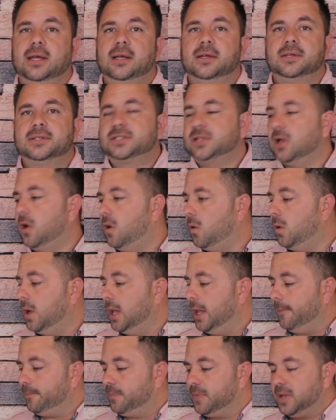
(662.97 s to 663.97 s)
So
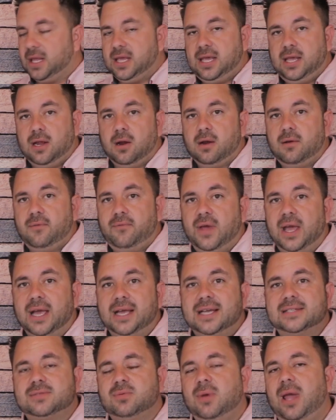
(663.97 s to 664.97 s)
here in
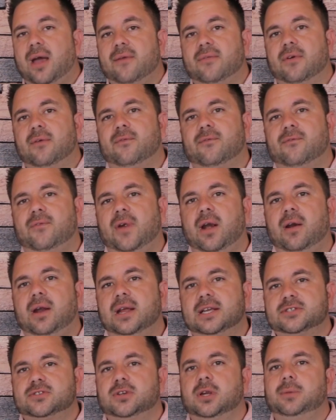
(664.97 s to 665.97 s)
Vegas, we have a very
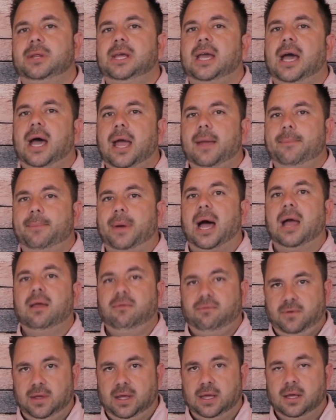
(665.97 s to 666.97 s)
extremely high buy
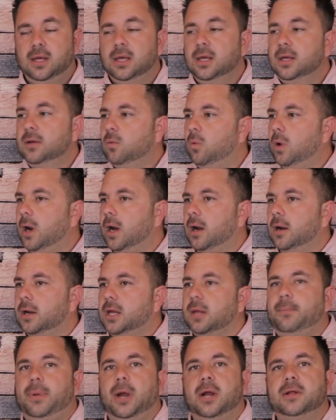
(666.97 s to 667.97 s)
fee, where
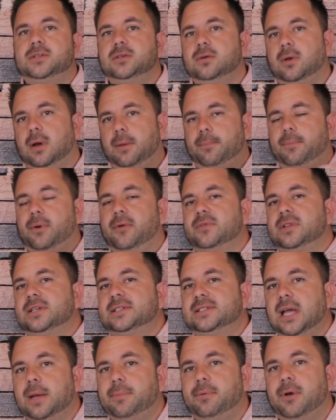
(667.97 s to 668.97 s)
compared to, a perfect
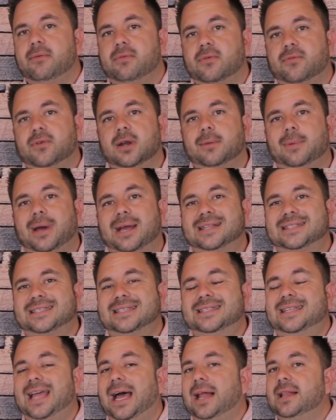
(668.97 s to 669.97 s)
example, I have a friend of mine that's
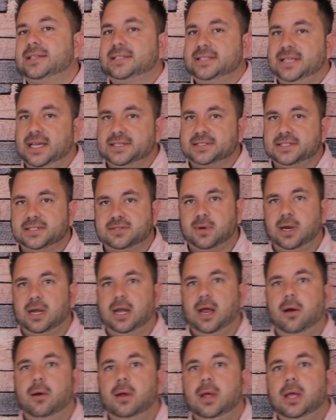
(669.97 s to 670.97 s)
in Dallas, Texas right
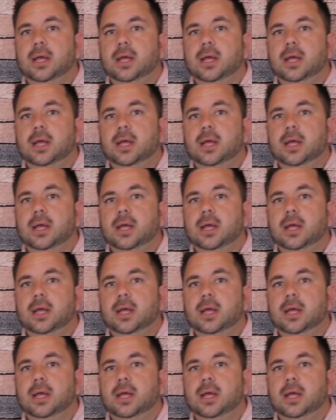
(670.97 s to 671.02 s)
now.